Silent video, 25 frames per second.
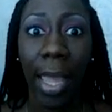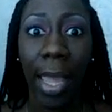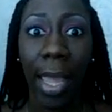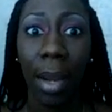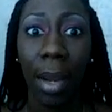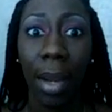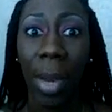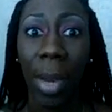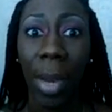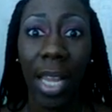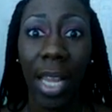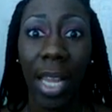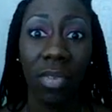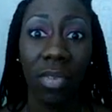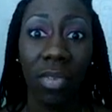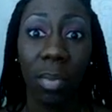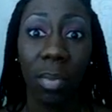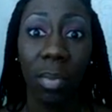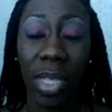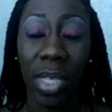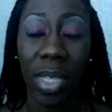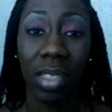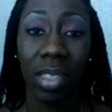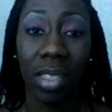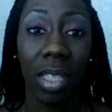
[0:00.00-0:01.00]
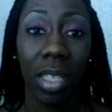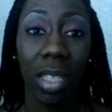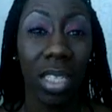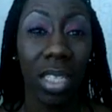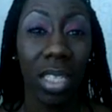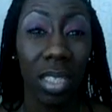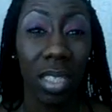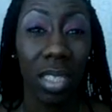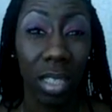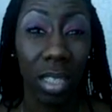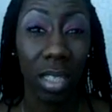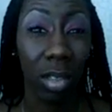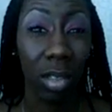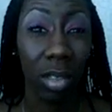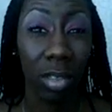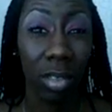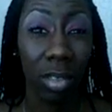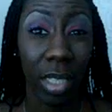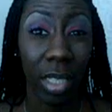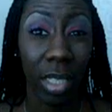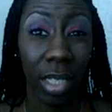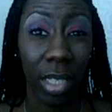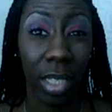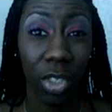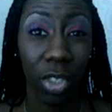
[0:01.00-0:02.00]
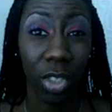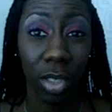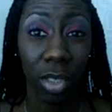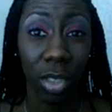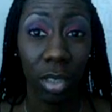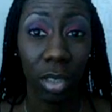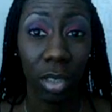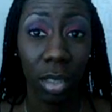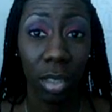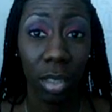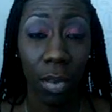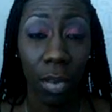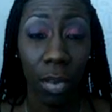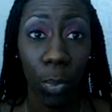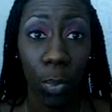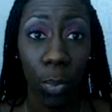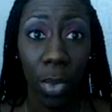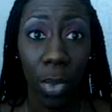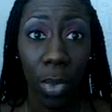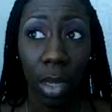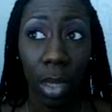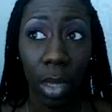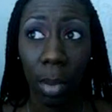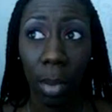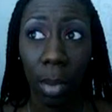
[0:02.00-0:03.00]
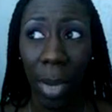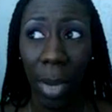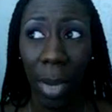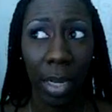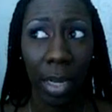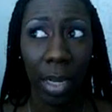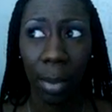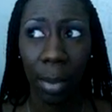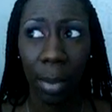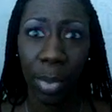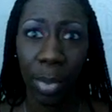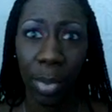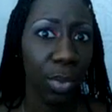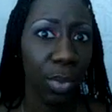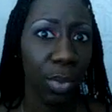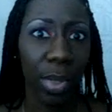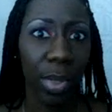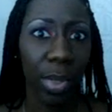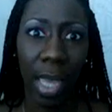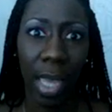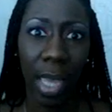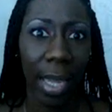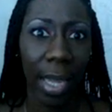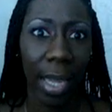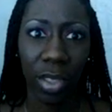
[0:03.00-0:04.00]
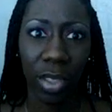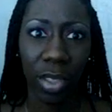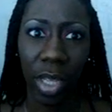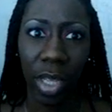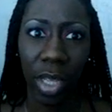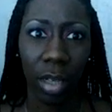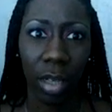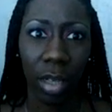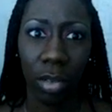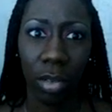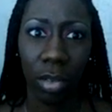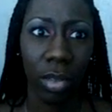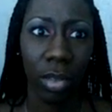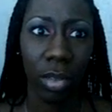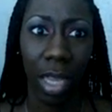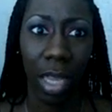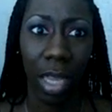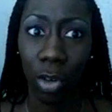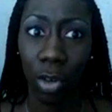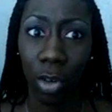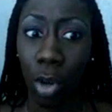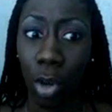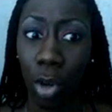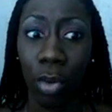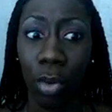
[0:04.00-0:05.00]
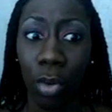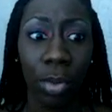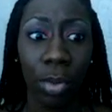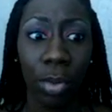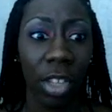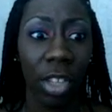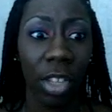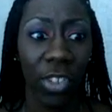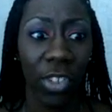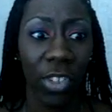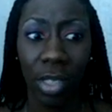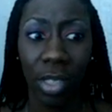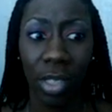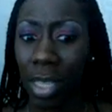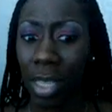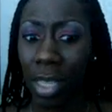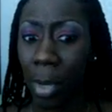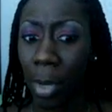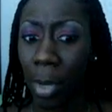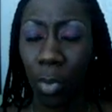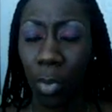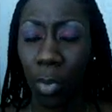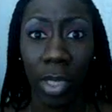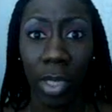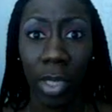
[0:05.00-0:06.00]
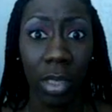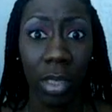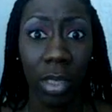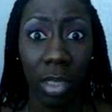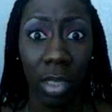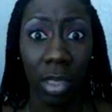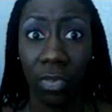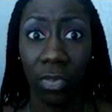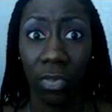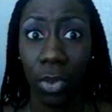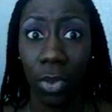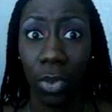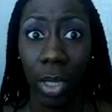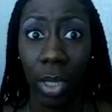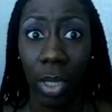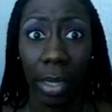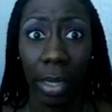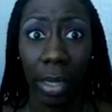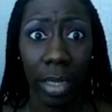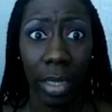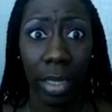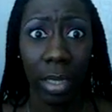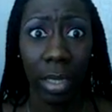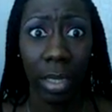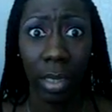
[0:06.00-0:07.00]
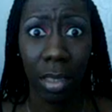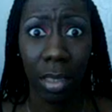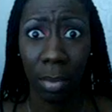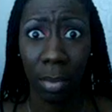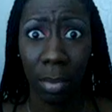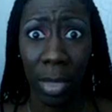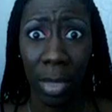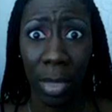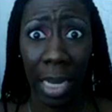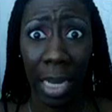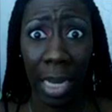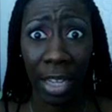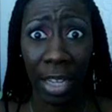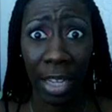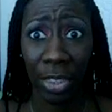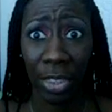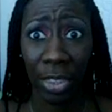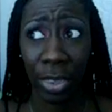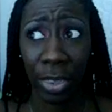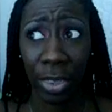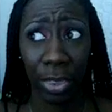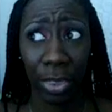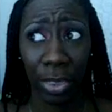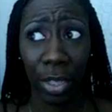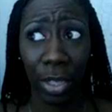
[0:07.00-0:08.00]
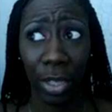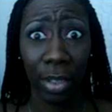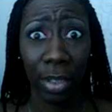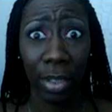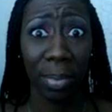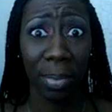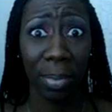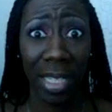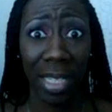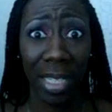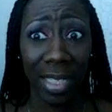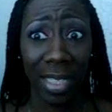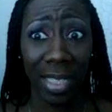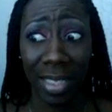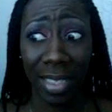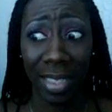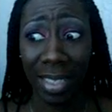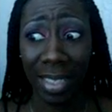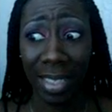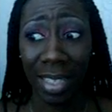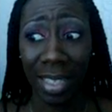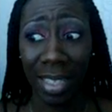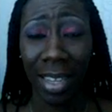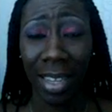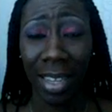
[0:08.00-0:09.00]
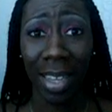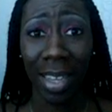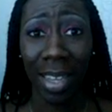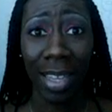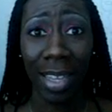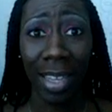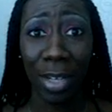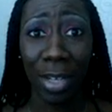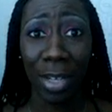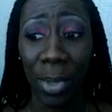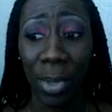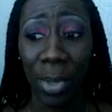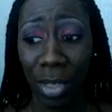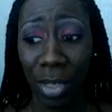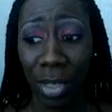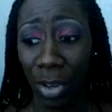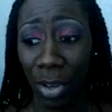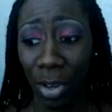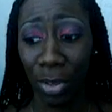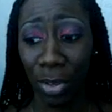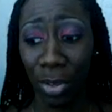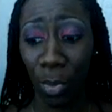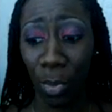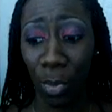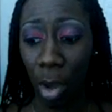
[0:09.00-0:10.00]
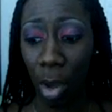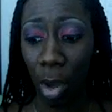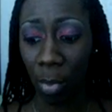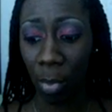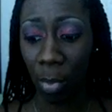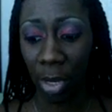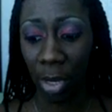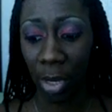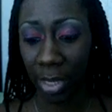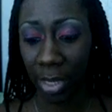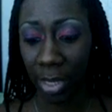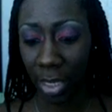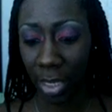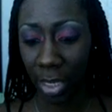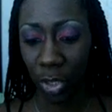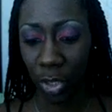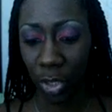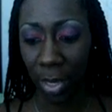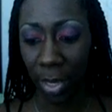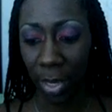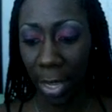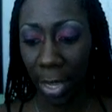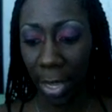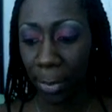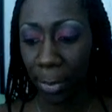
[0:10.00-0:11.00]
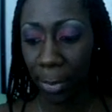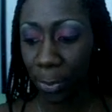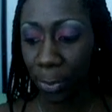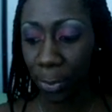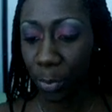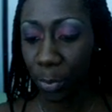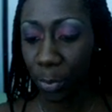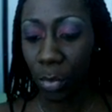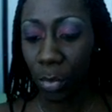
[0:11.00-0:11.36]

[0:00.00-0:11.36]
And it might even be in the concealer section. It might not be with the eyeshadows. I know the first time I went looking for it, it took me like 30 minutes, depending on the Walmart that you're at.